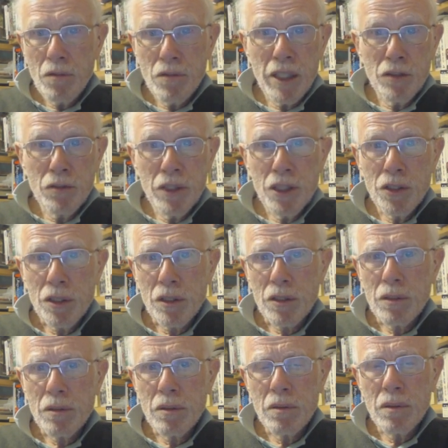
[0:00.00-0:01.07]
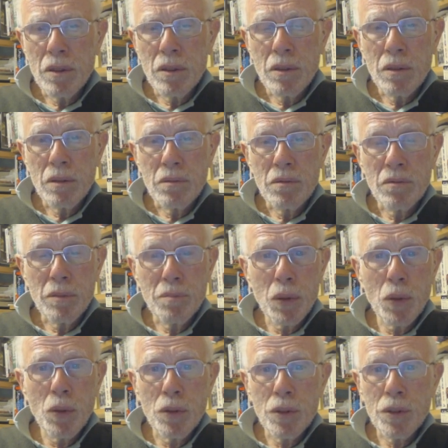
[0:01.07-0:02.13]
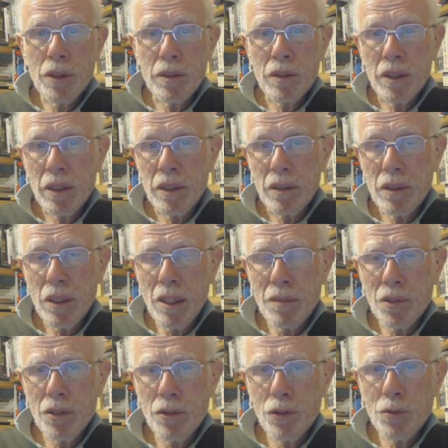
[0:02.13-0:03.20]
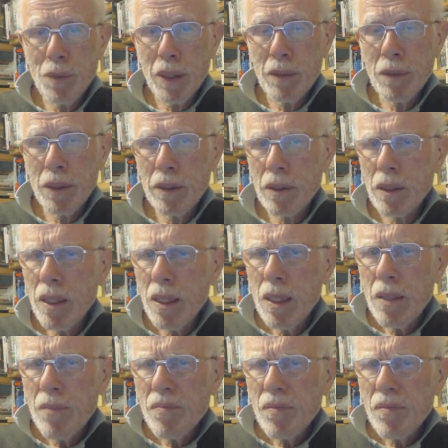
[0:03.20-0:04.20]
I read a recent report in the Times newspaper that